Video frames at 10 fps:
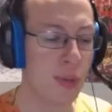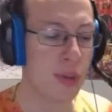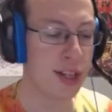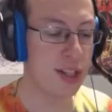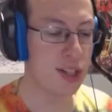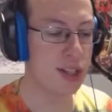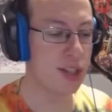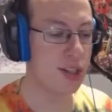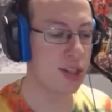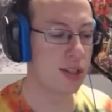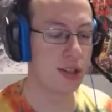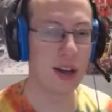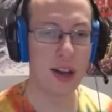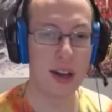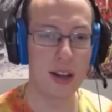that's just,
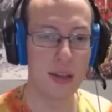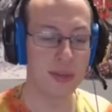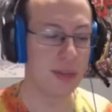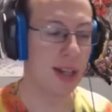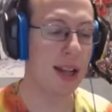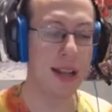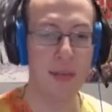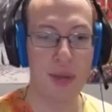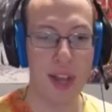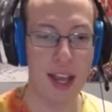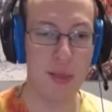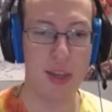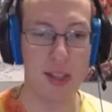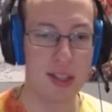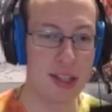and I like black
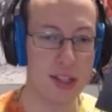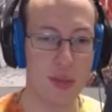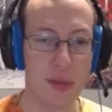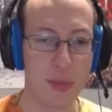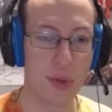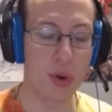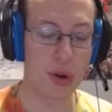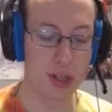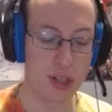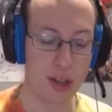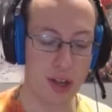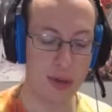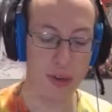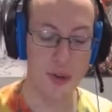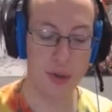because it's easier with the borders.
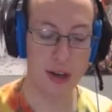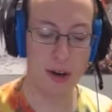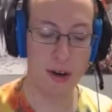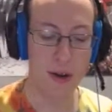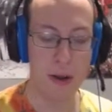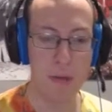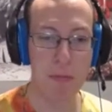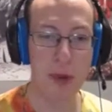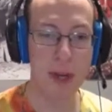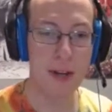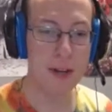It looks better. But